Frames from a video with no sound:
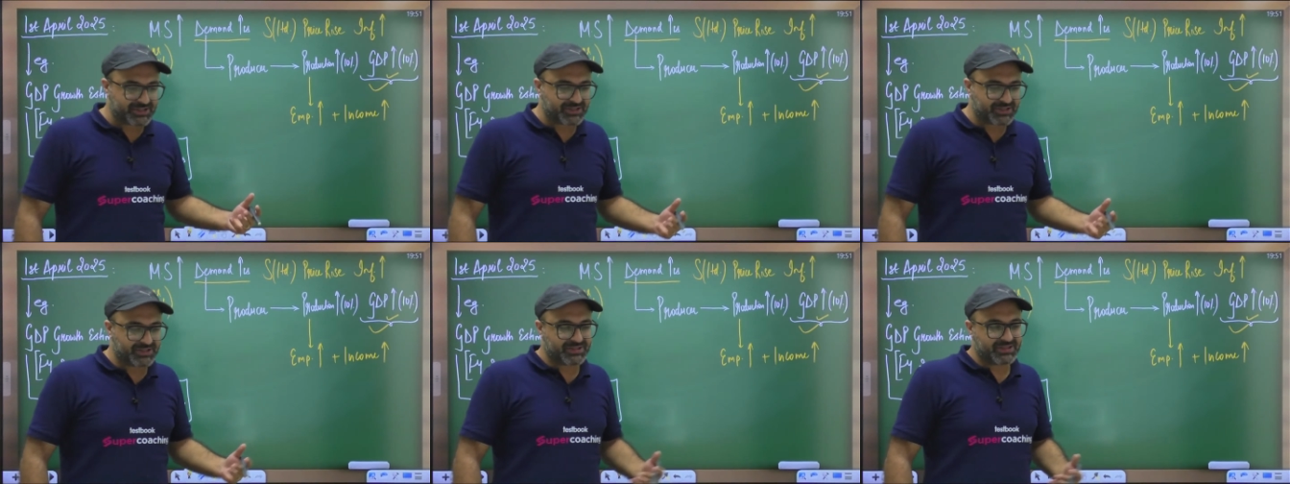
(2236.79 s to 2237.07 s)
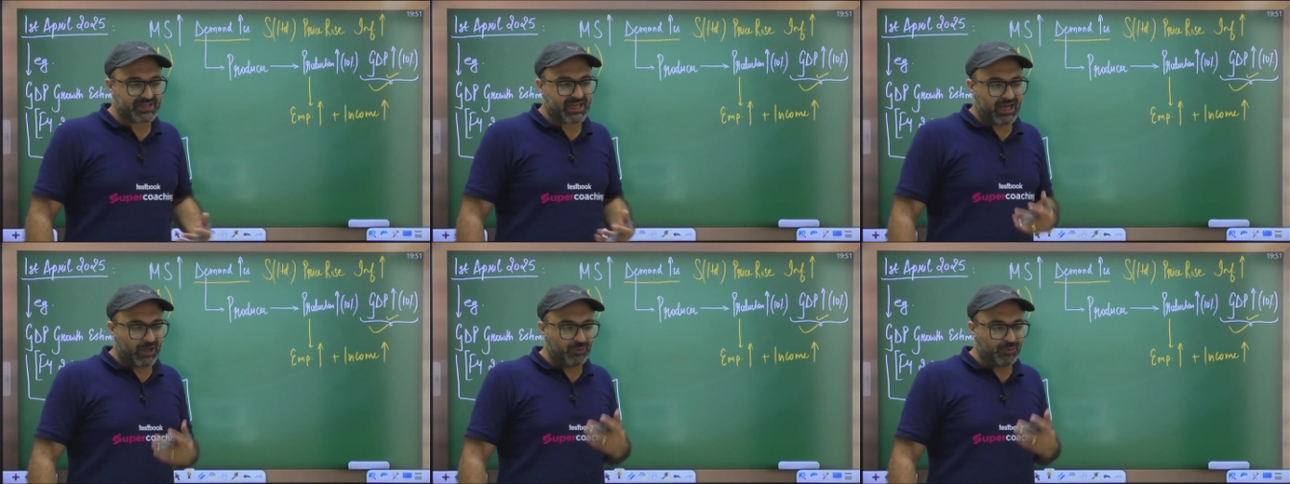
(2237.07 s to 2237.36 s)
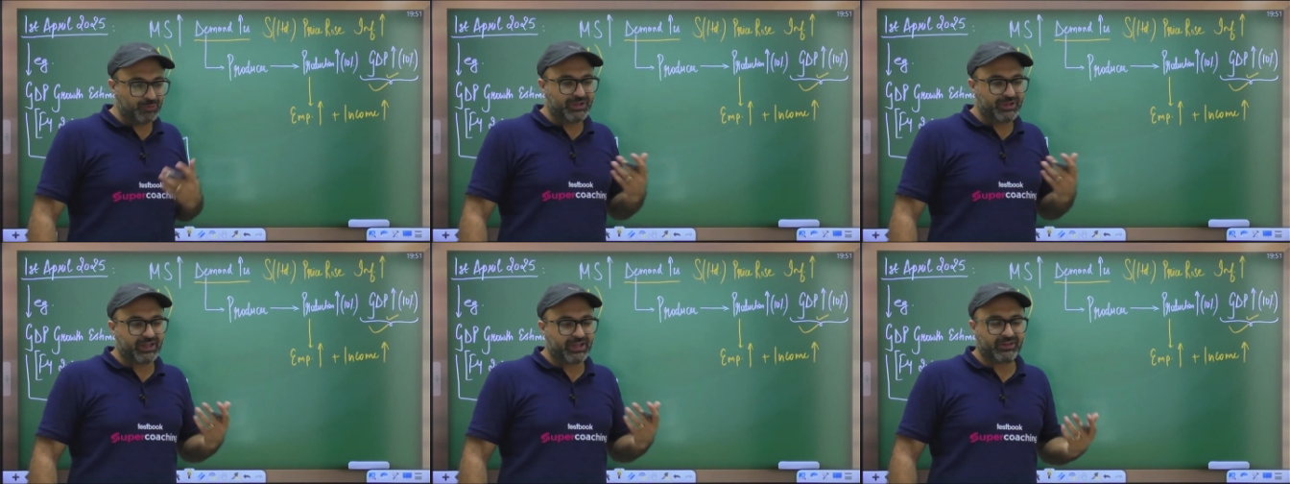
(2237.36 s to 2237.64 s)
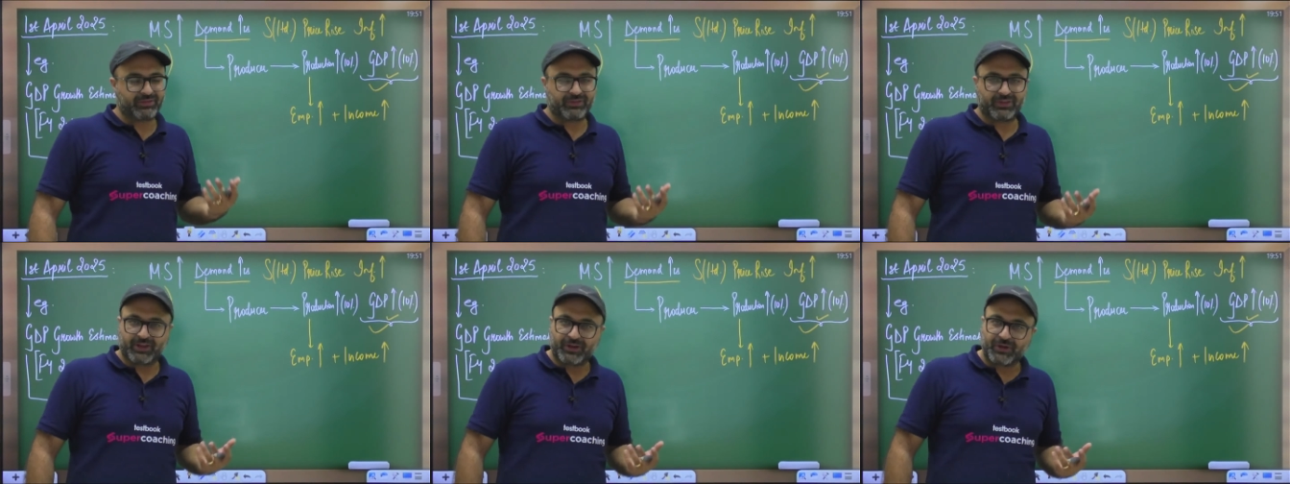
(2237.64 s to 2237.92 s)
out there in the
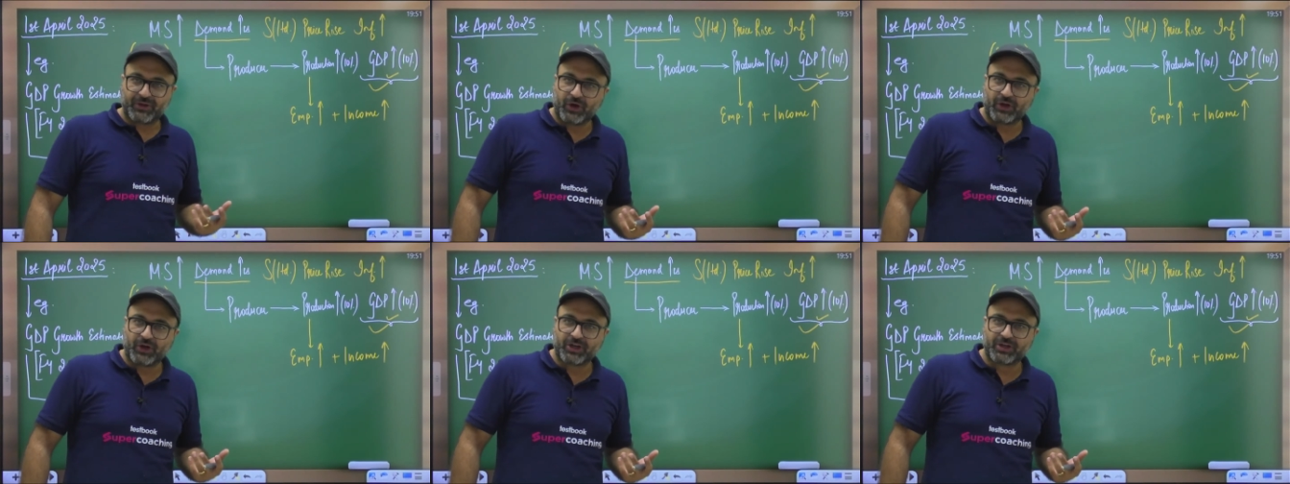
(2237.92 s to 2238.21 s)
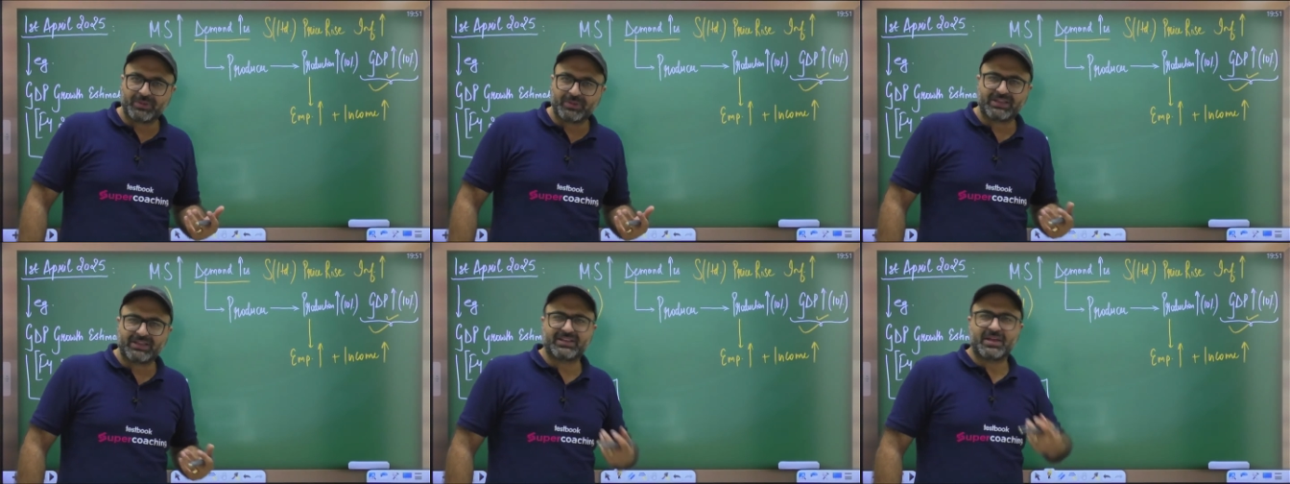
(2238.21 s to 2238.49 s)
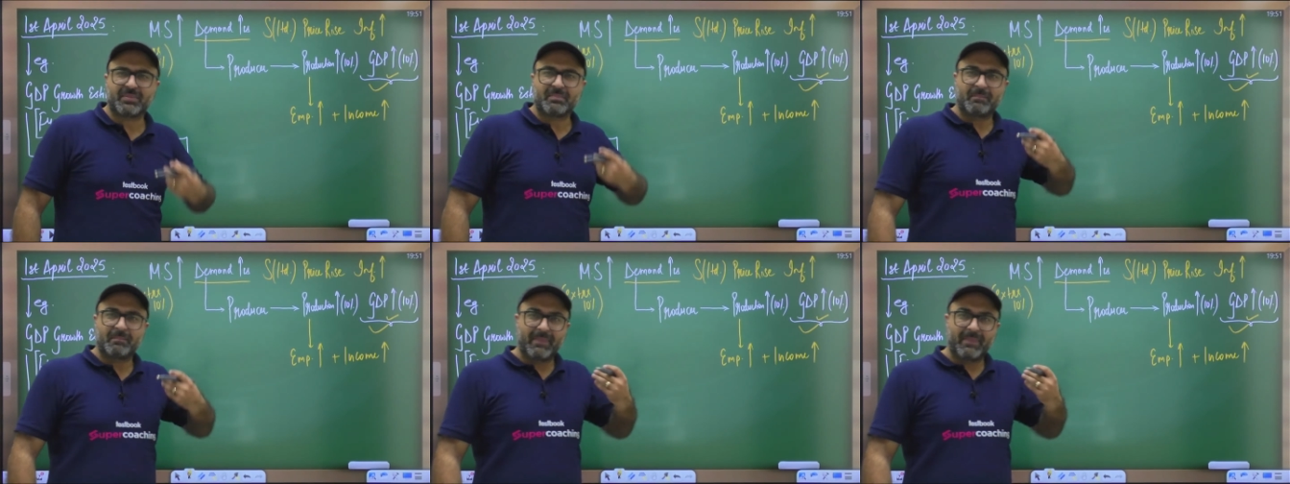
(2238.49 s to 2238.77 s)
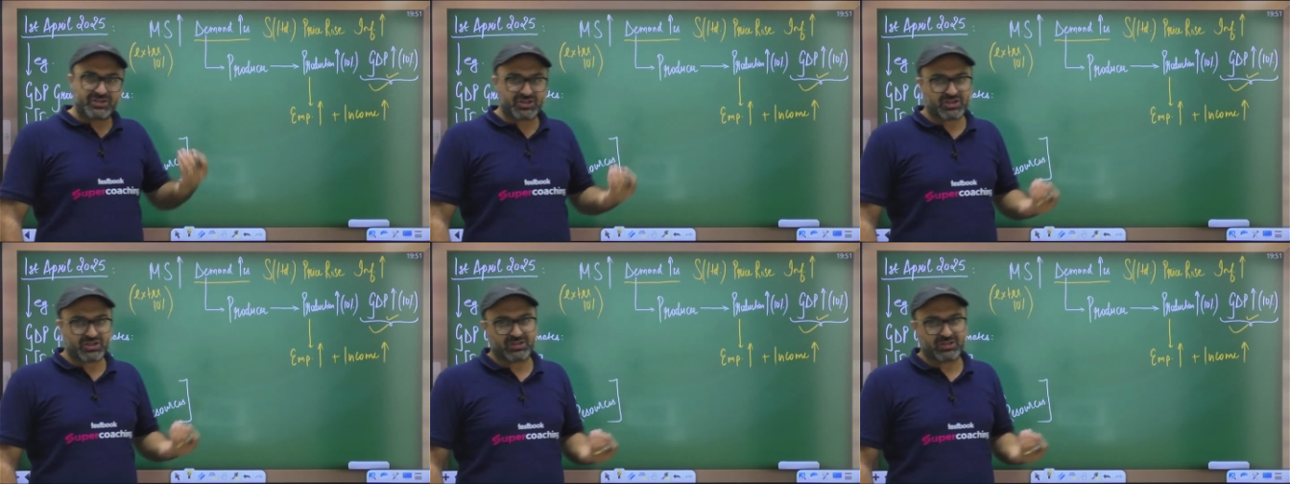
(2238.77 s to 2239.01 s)
economy, they measure